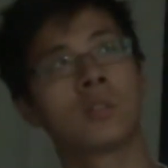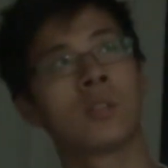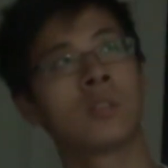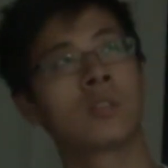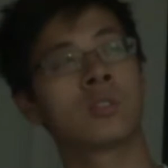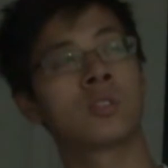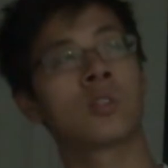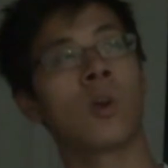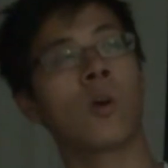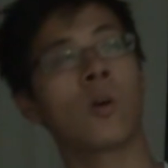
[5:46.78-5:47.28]

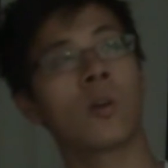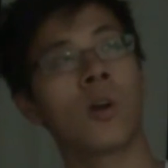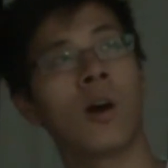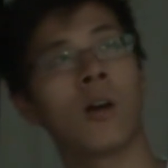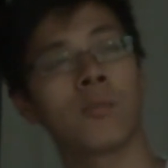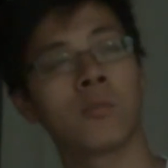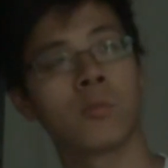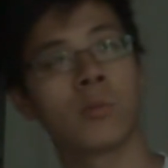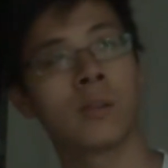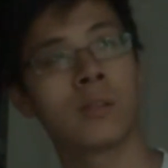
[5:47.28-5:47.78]
start
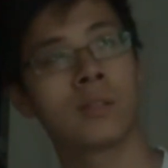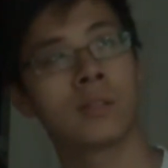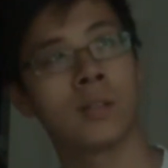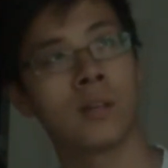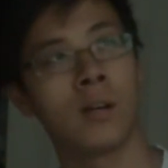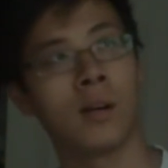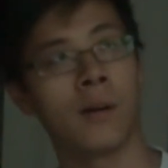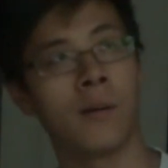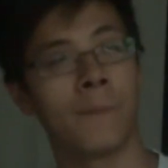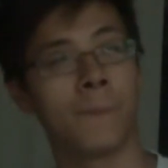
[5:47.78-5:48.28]
off with
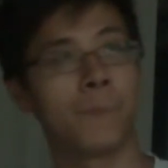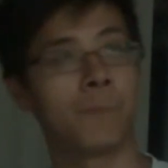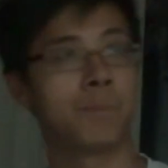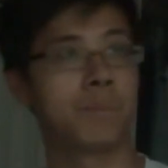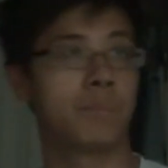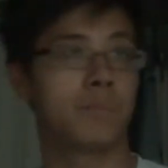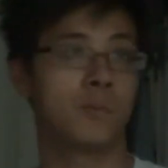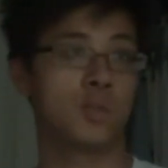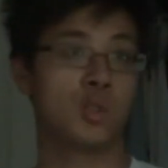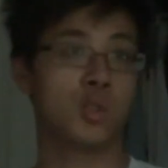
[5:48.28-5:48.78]
uh,
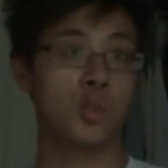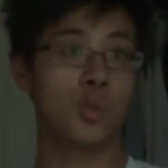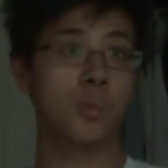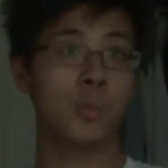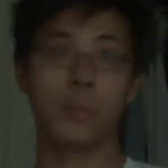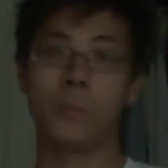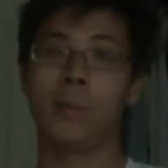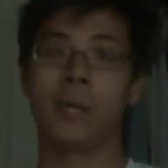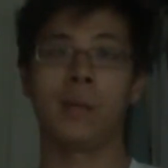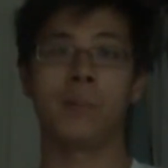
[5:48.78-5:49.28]

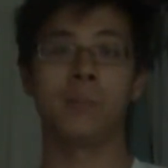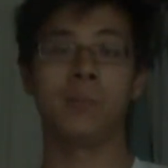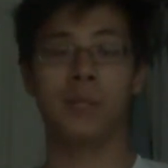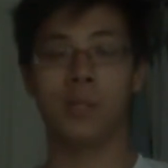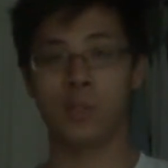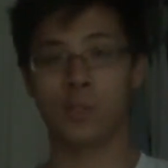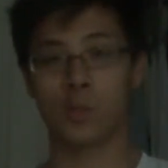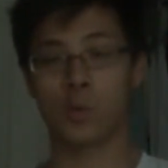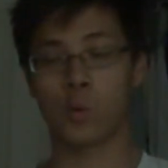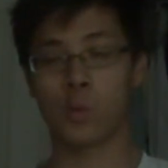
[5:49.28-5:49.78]
Superman
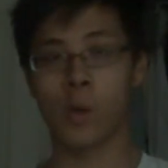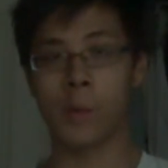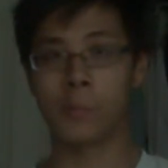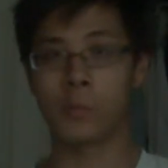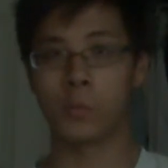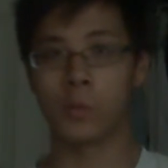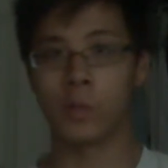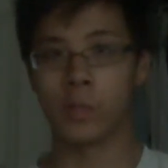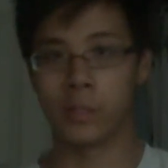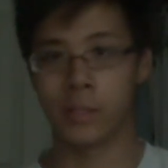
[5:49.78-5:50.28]
being the corrupt
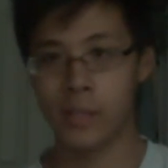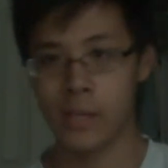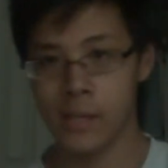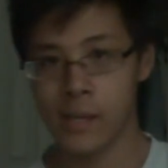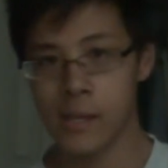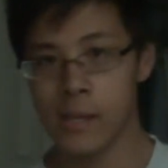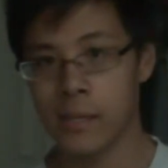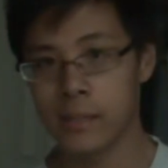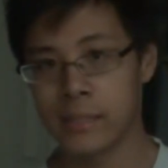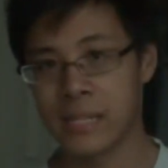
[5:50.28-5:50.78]
one.
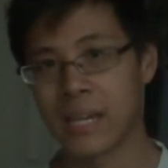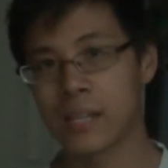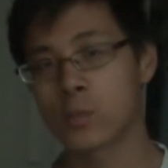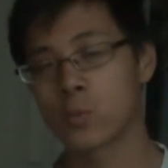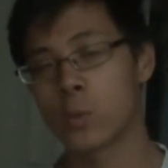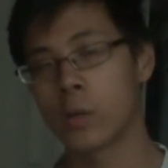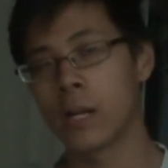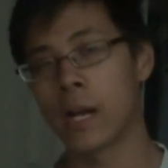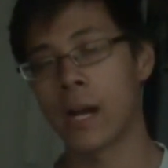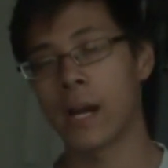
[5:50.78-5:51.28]
That's
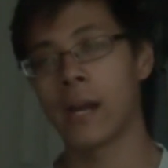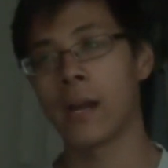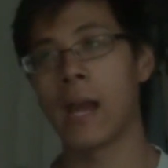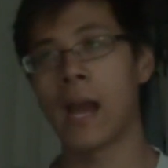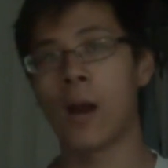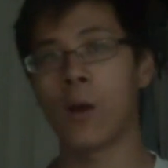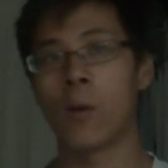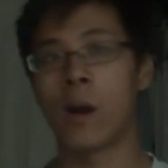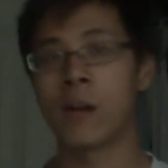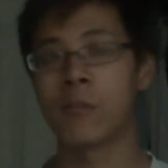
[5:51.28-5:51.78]
what I
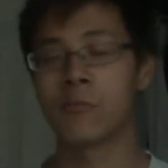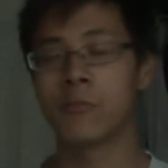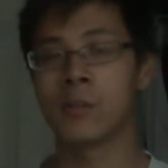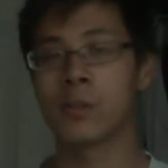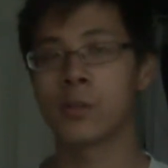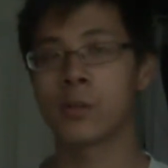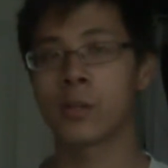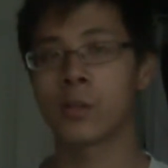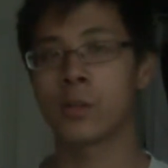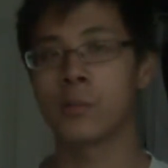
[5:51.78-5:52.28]
how I
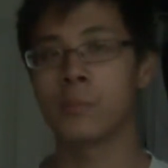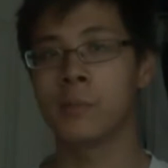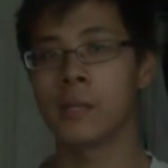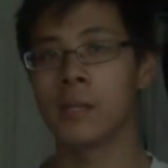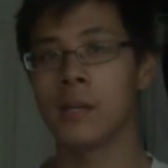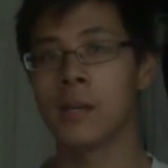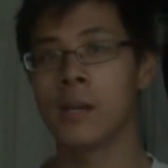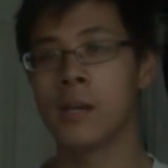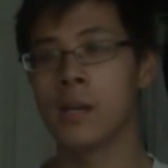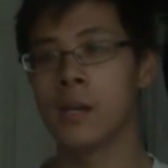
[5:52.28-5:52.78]
feel it could
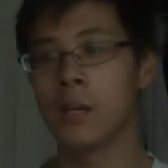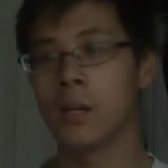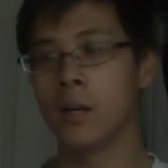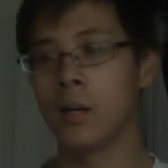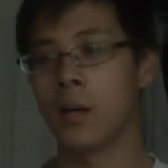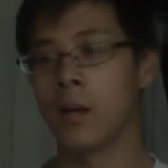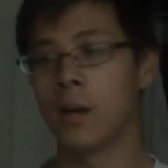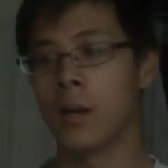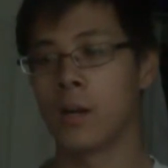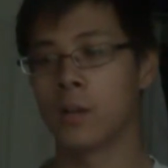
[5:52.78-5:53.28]
be.
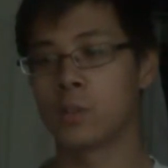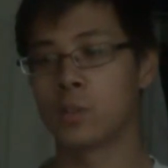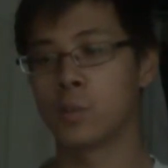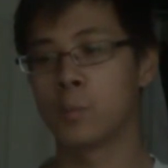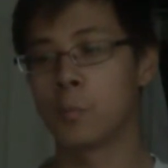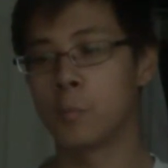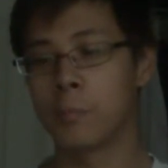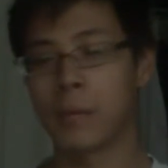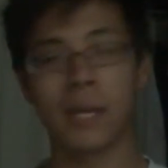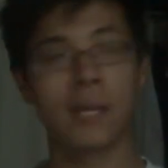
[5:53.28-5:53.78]
Uh,
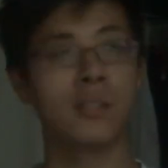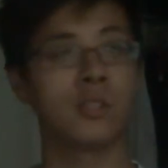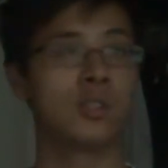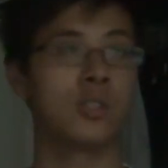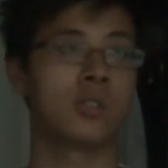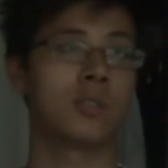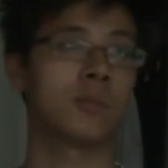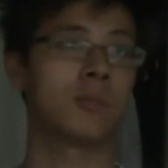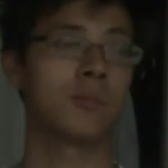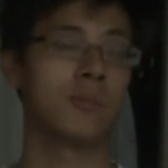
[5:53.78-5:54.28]
Superman
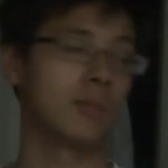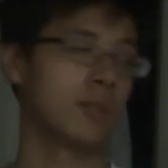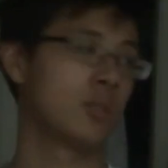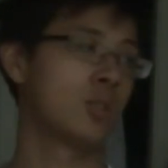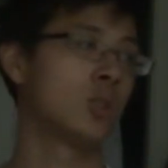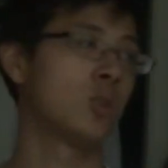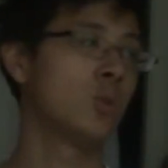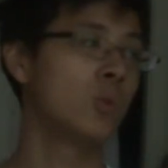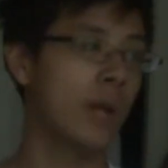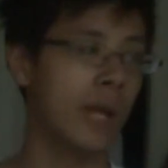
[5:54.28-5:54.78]
just
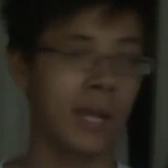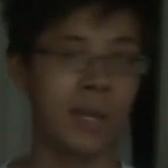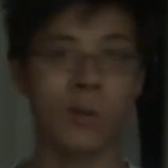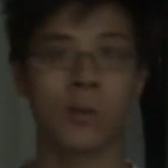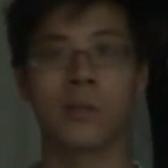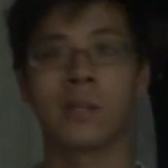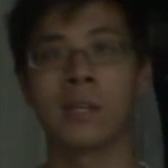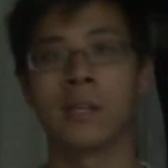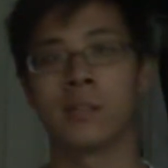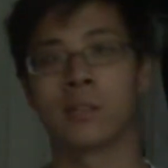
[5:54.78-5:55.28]
too
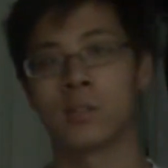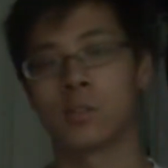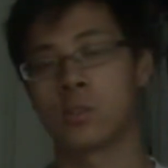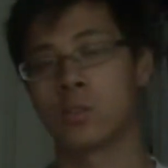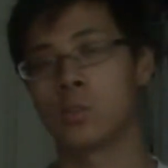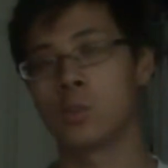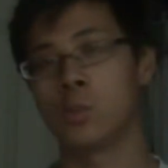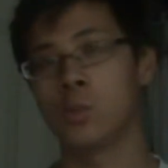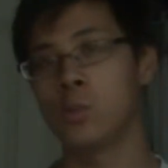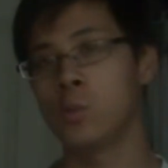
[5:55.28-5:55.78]
arrogant,
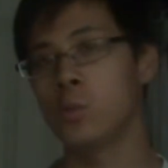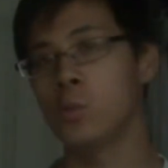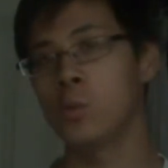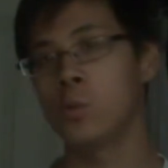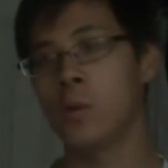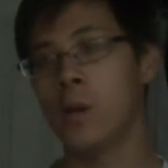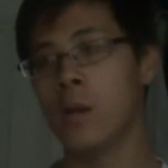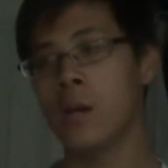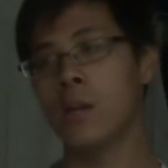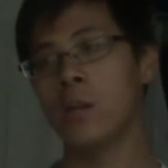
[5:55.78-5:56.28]

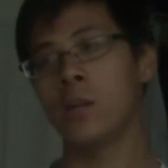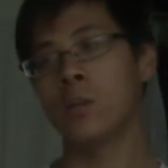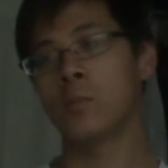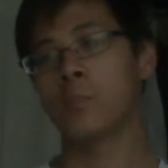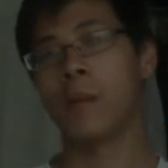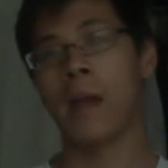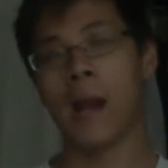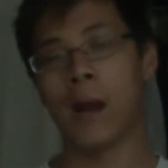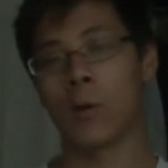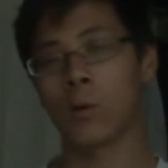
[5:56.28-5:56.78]
too
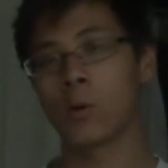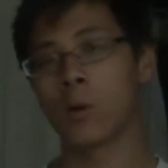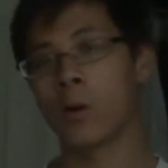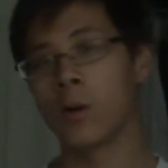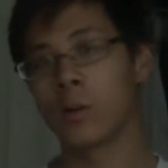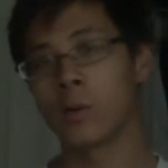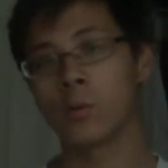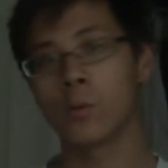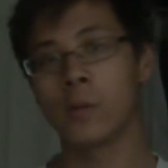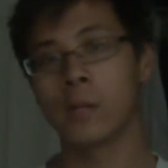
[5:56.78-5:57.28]
power
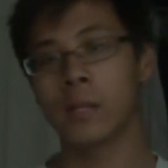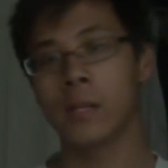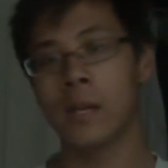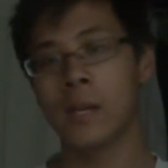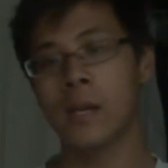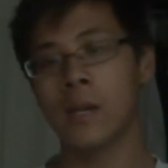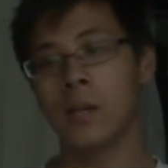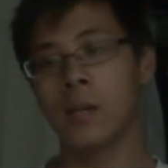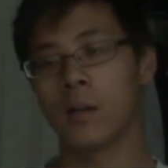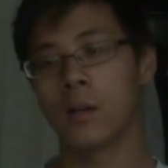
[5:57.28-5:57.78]
hungry,
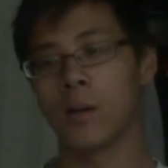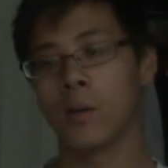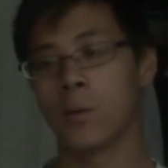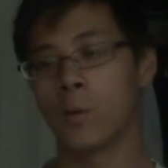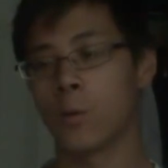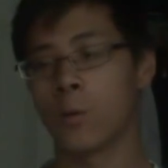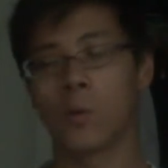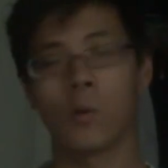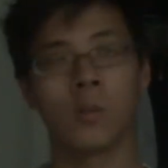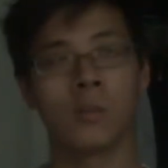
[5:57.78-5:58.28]

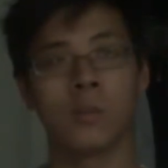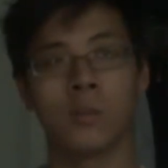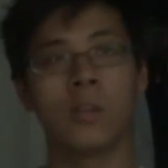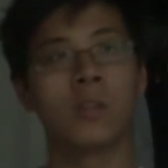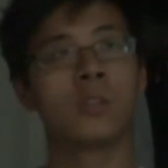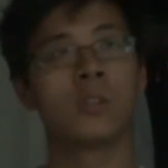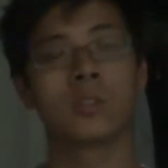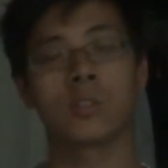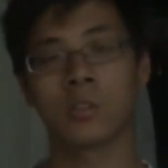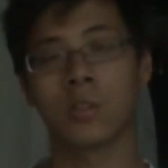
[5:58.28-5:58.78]
or
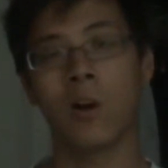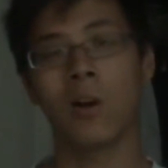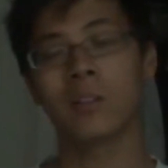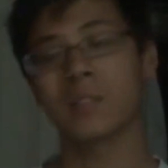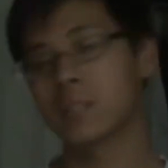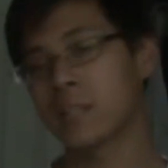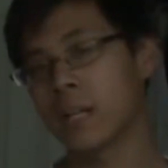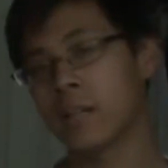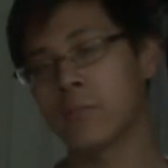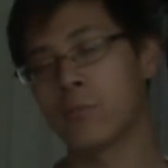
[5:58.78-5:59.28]
just
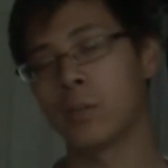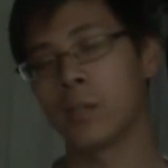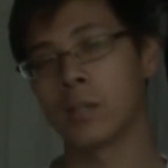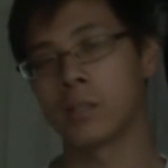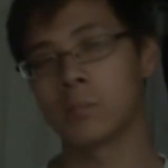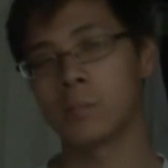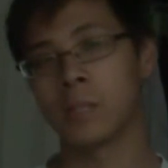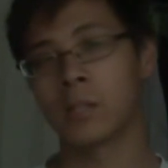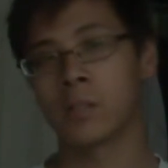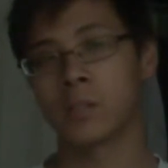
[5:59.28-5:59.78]
lost sight of
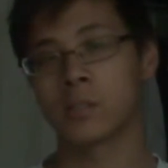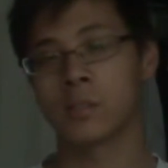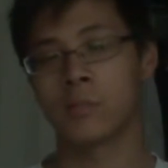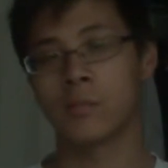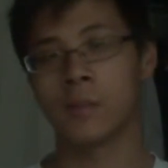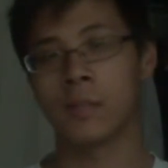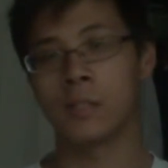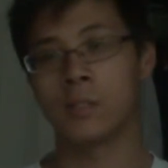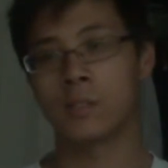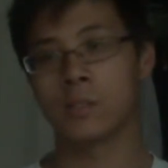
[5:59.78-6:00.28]
things because
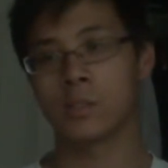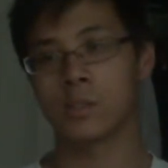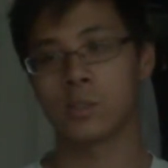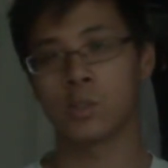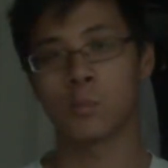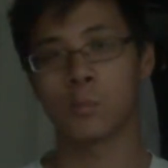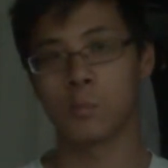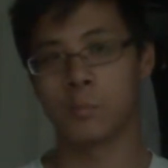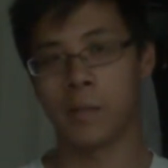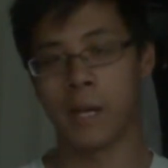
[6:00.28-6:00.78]
of his
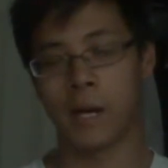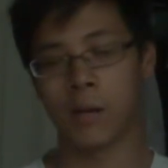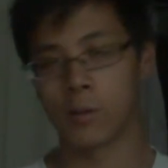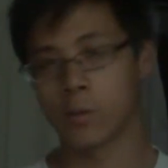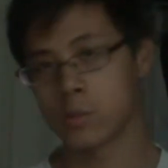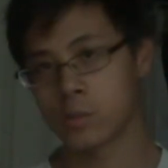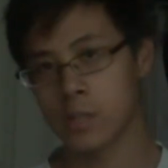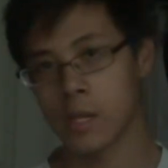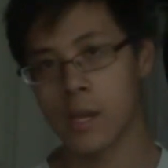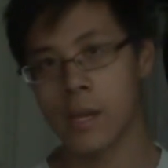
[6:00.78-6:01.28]

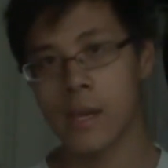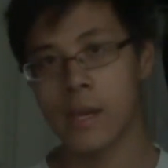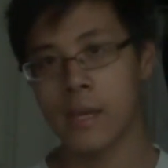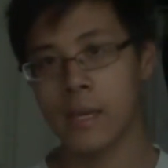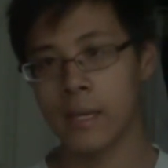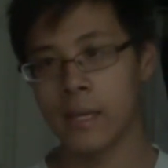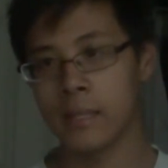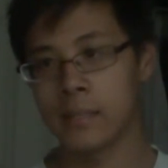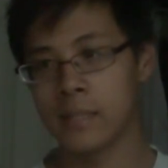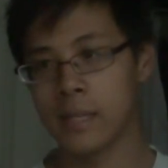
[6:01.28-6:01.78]
superpowers,
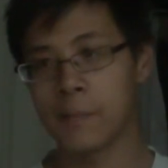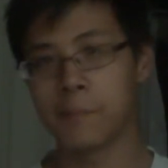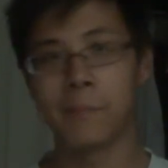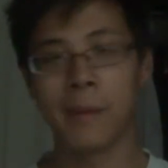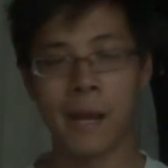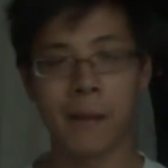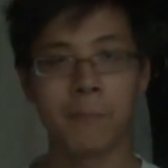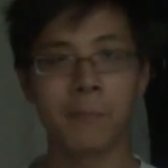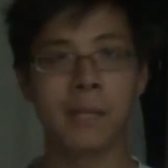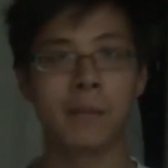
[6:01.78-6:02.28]
and then
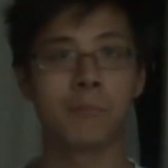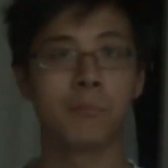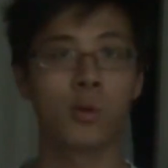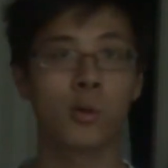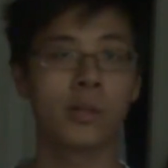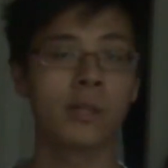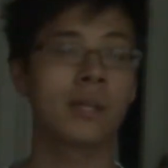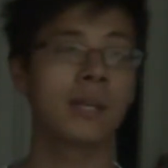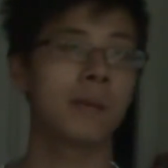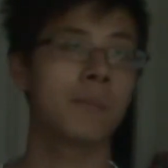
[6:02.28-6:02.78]
Batman
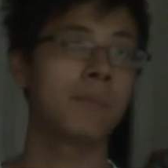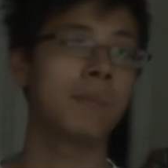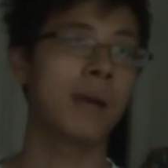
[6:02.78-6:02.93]
putting him